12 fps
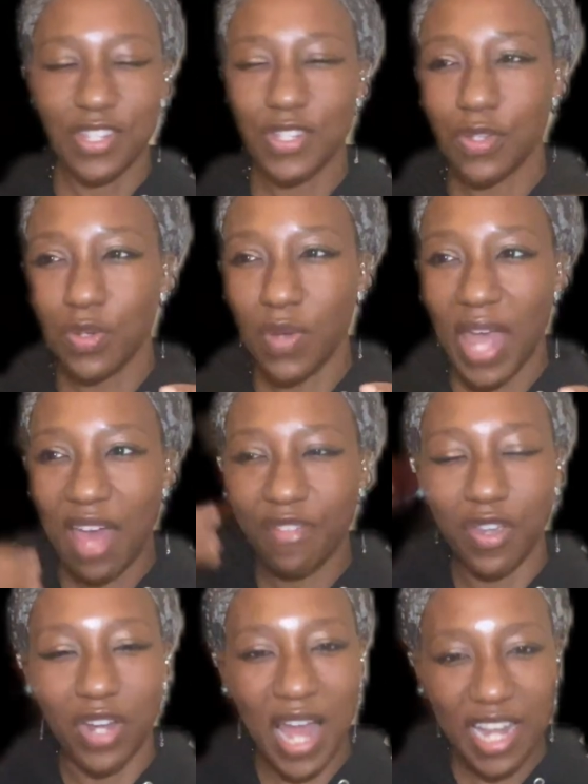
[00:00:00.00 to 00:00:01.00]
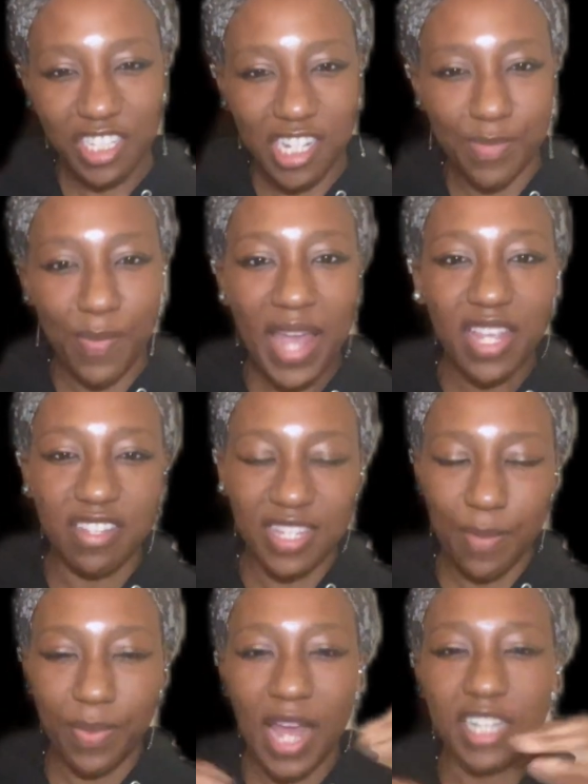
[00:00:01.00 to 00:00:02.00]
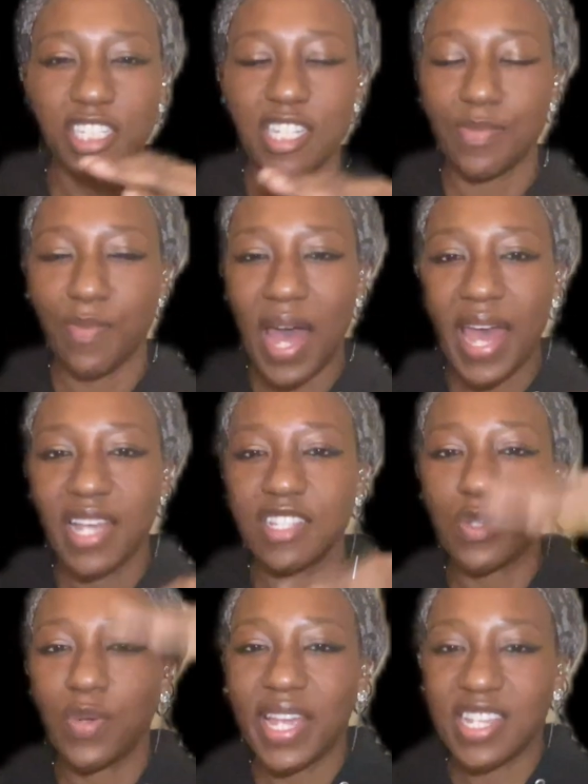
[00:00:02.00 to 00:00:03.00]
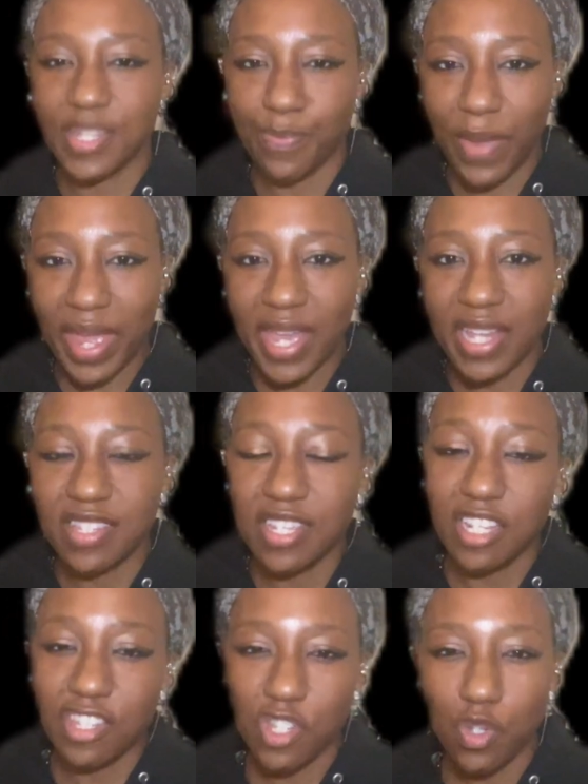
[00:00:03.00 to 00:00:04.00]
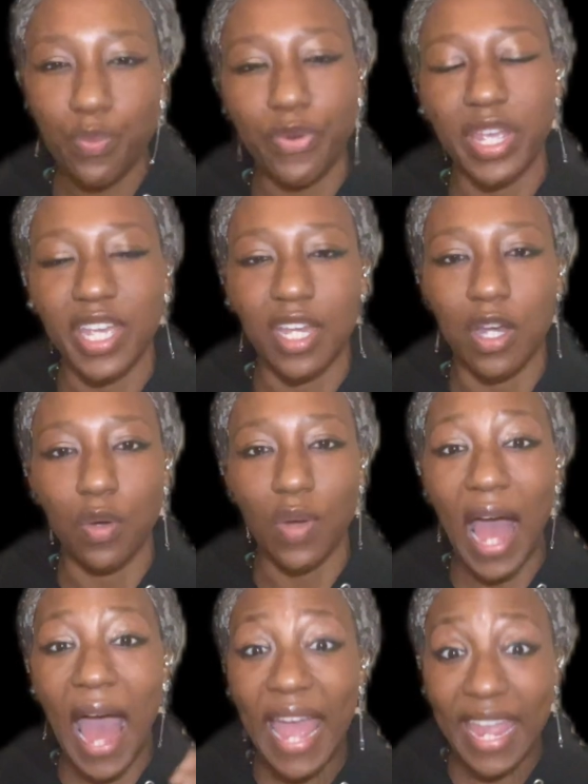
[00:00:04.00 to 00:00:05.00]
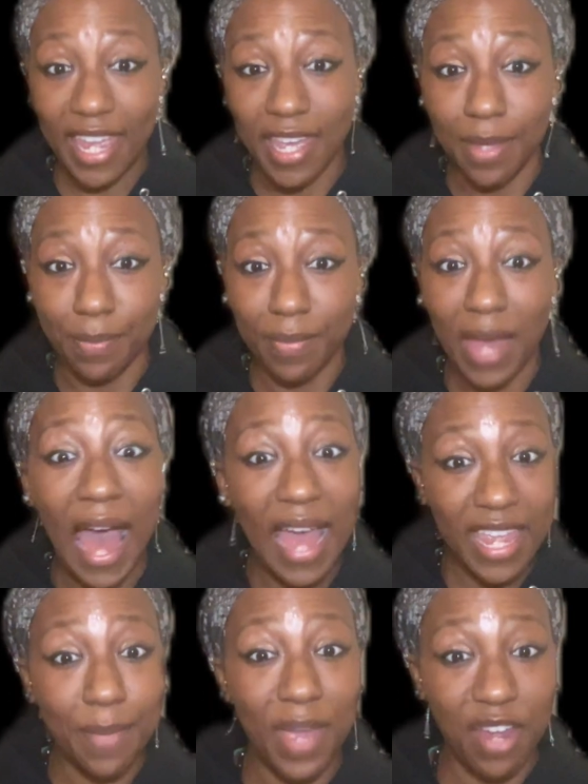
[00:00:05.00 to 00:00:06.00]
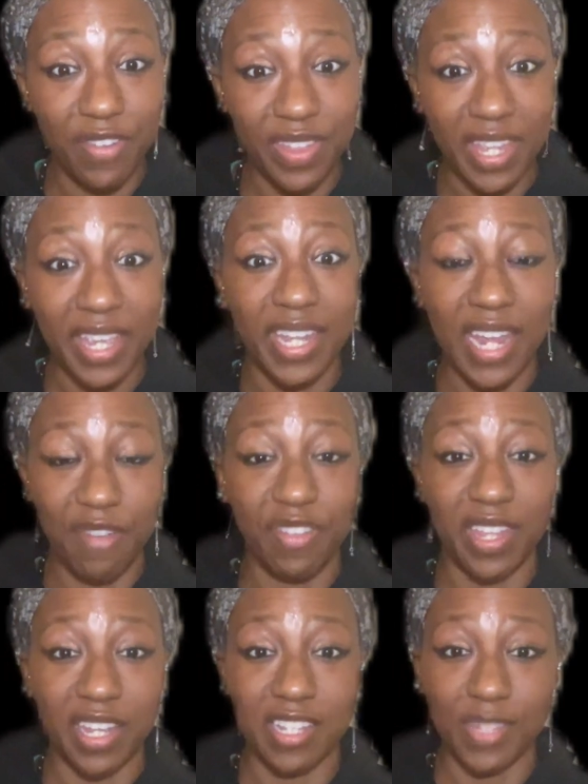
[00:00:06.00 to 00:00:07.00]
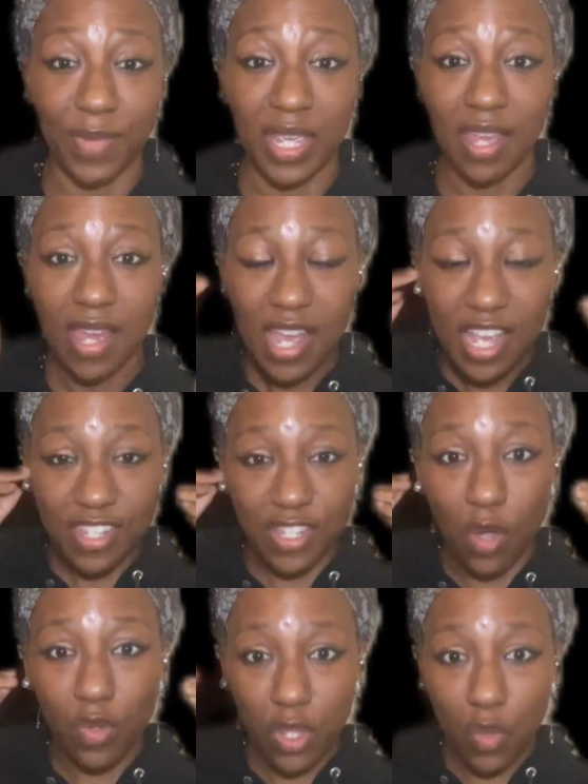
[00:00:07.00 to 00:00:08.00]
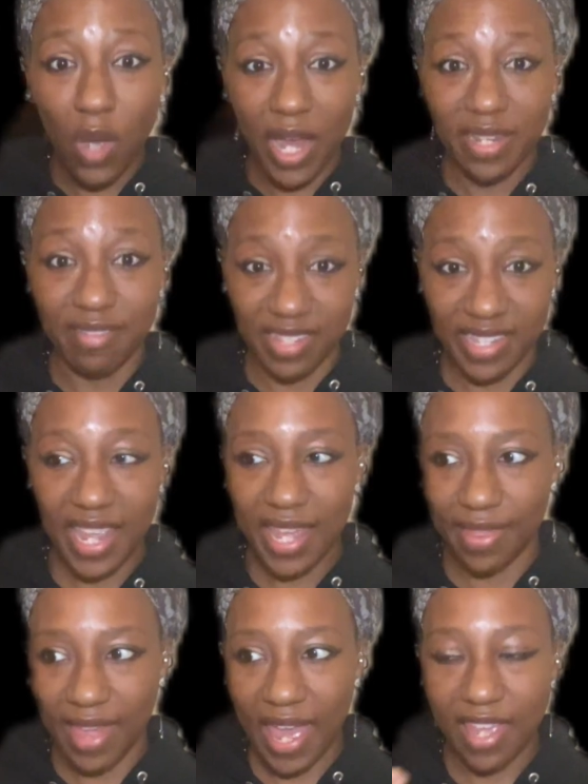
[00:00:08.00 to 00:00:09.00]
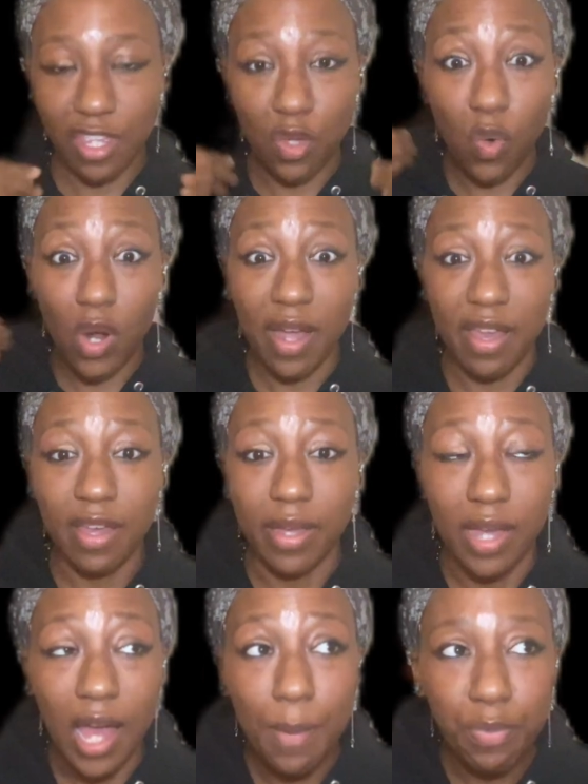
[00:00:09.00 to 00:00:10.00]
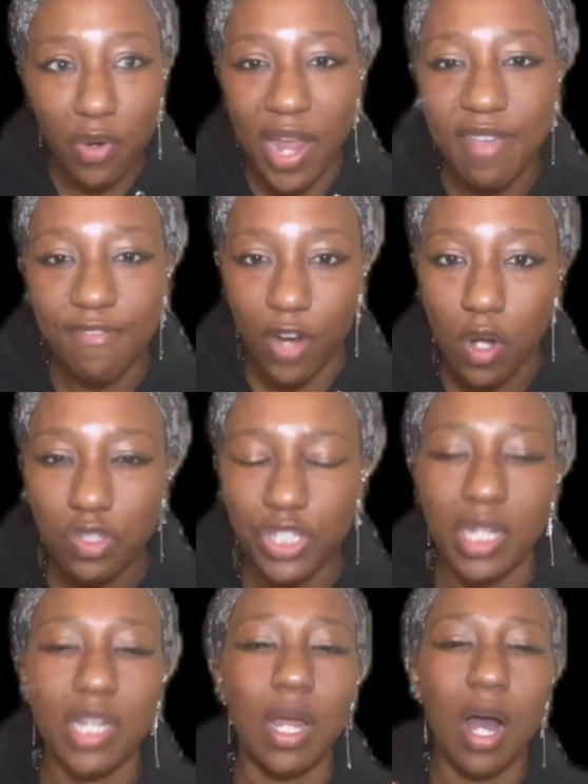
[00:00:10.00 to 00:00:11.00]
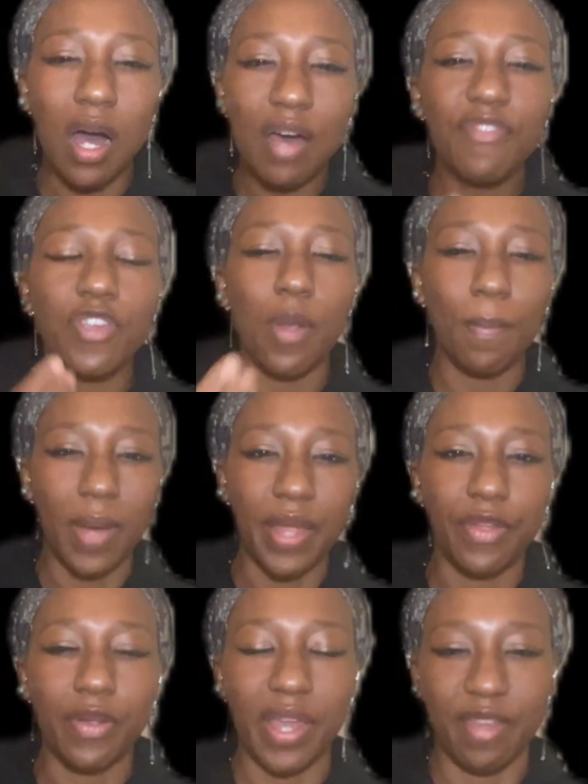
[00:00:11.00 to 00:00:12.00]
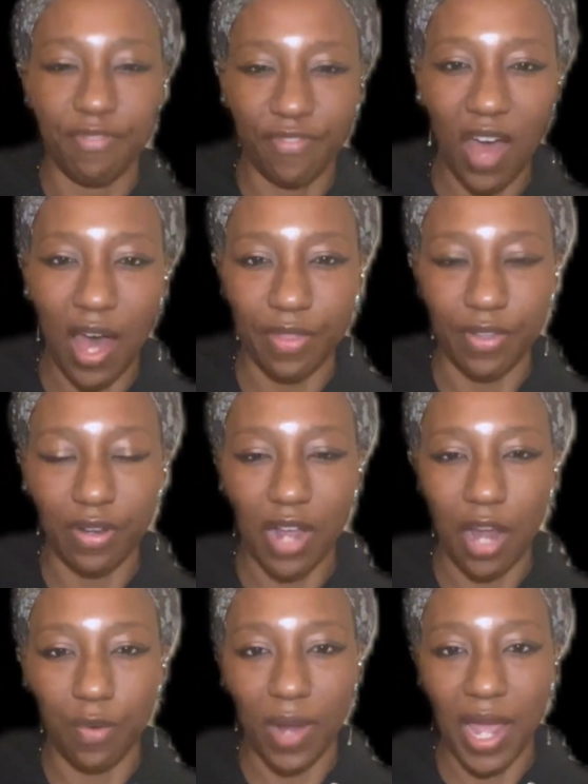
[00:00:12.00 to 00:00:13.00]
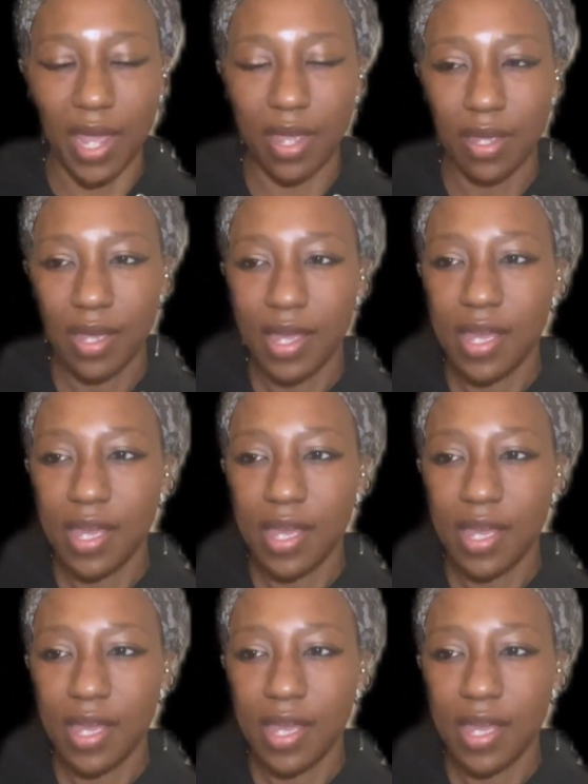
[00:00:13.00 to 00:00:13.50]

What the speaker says: To have your conscious mind, your subconscious mind to expand to the super ego. I am everything and everything is me. So you understand that you are a upgrade version of your mother and father. All right.